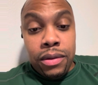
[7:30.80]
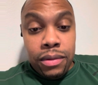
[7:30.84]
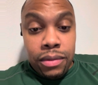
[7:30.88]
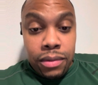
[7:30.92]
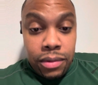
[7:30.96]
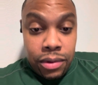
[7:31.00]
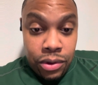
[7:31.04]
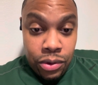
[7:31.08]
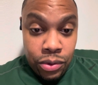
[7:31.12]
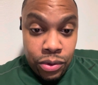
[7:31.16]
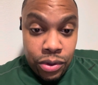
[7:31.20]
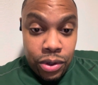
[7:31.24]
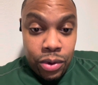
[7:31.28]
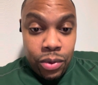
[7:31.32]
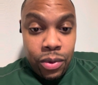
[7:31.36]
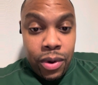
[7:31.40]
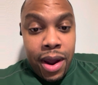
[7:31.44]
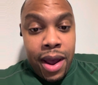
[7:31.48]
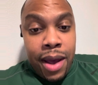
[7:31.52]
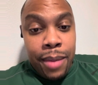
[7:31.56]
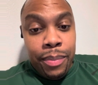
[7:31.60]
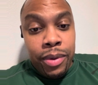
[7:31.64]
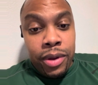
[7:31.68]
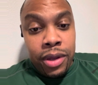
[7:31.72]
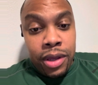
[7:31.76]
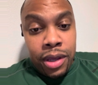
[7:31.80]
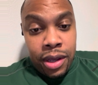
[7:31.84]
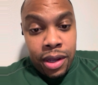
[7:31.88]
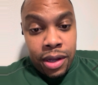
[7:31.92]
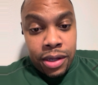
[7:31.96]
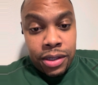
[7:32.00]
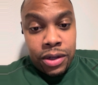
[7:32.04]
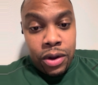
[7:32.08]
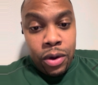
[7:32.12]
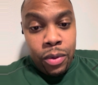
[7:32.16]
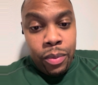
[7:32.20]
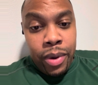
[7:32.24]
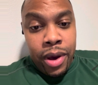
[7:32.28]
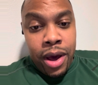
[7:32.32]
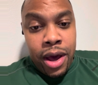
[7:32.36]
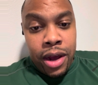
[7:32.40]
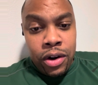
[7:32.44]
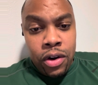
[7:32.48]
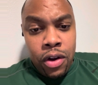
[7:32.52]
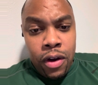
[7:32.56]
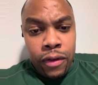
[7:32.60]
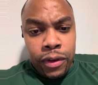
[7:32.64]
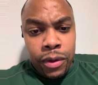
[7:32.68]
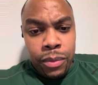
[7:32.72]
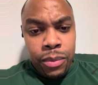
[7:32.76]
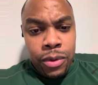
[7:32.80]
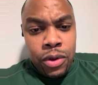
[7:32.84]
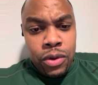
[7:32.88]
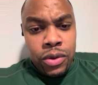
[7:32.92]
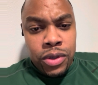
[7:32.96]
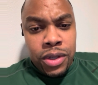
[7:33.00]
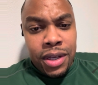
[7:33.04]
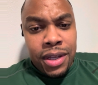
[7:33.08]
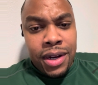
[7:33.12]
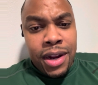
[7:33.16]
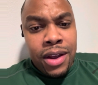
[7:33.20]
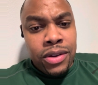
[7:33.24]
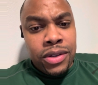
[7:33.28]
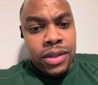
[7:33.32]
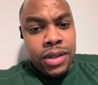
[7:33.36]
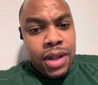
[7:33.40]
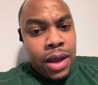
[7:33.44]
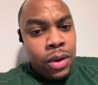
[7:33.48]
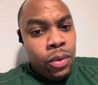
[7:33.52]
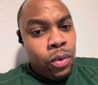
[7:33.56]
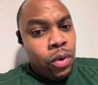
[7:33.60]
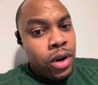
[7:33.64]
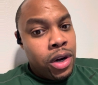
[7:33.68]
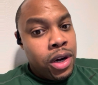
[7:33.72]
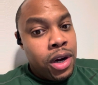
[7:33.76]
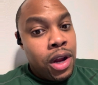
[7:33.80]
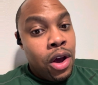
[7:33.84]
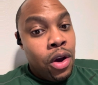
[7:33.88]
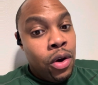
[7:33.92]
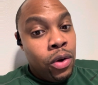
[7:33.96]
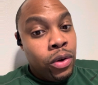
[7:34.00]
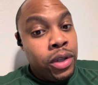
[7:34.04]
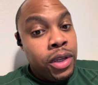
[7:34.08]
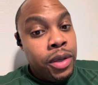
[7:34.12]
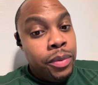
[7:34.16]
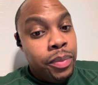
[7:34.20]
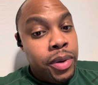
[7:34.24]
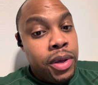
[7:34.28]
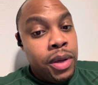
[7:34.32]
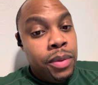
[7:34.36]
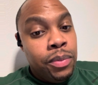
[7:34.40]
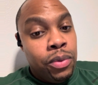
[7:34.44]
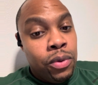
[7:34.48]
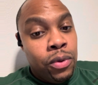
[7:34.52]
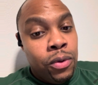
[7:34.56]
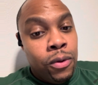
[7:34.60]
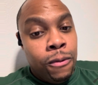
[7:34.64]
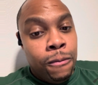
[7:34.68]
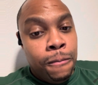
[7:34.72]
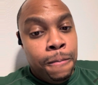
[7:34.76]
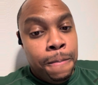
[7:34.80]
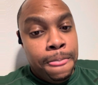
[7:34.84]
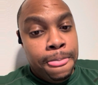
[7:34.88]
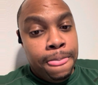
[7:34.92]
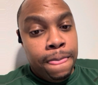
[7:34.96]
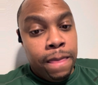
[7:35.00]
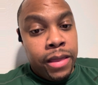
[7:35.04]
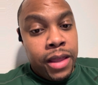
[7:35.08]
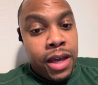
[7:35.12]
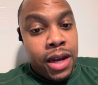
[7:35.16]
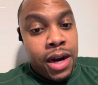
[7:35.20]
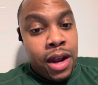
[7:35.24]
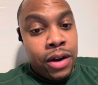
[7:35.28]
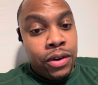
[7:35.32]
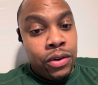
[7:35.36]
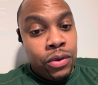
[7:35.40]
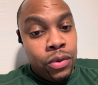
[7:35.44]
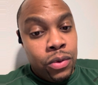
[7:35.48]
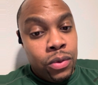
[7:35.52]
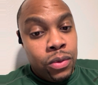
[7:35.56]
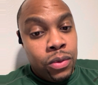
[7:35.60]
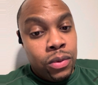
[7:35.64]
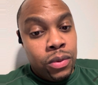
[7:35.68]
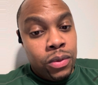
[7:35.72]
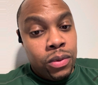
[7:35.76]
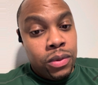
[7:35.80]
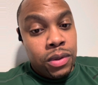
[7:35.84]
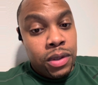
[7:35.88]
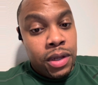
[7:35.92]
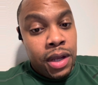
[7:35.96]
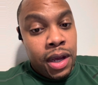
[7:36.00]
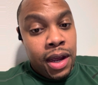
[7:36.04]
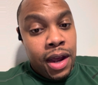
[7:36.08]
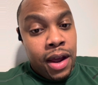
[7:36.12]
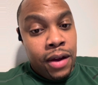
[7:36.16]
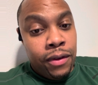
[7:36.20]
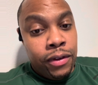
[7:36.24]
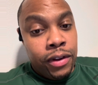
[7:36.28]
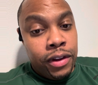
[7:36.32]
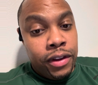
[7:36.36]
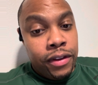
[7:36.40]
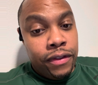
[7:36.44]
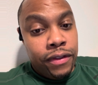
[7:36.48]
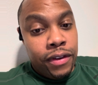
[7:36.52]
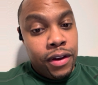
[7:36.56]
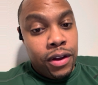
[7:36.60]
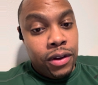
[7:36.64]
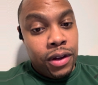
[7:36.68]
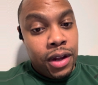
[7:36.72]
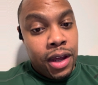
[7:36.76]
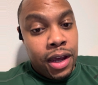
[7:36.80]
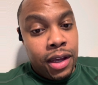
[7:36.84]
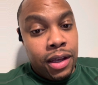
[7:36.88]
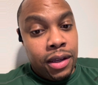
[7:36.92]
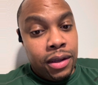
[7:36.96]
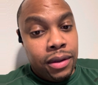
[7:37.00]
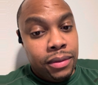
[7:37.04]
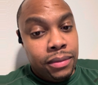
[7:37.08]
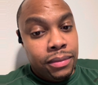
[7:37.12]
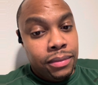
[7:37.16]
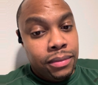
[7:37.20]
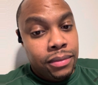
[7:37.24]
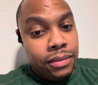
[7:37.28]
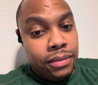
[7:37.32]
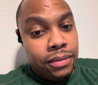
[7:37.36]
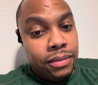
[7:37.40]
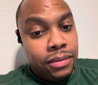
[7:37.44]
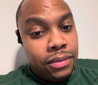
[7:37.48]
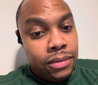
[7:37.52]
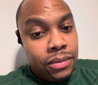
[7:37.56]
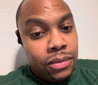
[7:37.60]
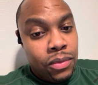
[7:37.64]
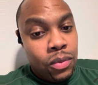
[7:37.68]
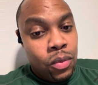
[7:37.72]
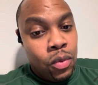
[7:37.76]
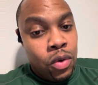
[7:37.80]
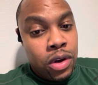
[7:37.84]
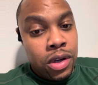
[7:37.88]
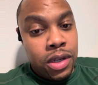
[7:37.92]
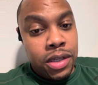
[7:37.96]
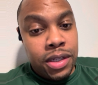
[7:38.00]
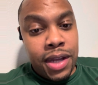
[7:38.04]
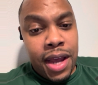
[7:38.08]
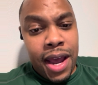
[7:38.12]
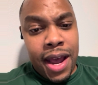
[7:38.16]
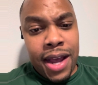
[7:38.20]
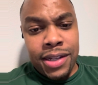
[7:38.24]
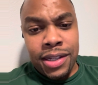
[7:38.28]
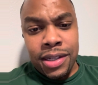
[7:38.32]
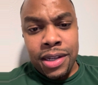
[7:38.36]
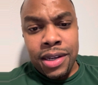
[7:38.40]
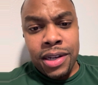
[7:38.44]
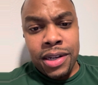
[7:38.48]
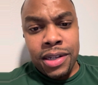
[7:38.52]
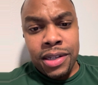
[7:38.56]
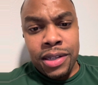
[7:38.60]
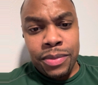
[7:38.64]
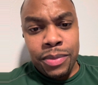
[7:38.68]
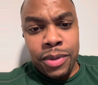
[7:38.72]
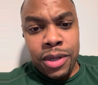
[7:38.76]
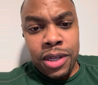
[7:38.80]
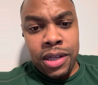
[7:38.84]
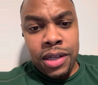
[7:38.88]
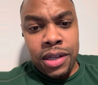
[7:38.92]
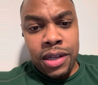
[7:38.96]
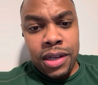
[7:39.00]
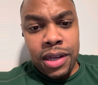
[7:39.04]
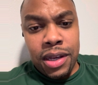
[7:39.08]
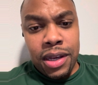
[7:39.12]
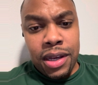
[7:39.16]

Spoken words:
used to rap again, so bonded off the music, and that was like one of the only people that I knew that I really felt like was as good as me